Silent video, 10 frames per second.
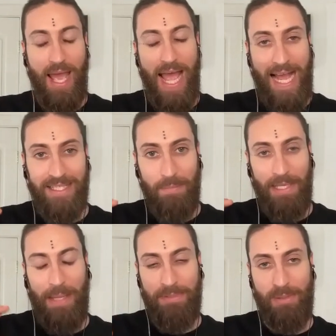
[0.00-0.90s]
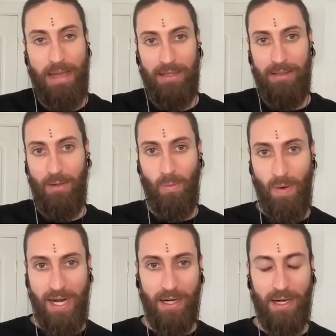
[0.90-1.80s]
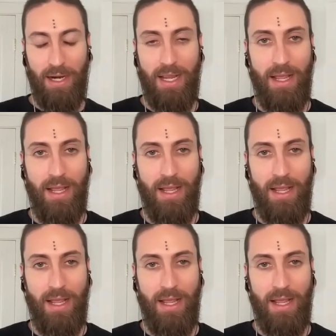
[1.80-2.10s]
As I became somatically aware,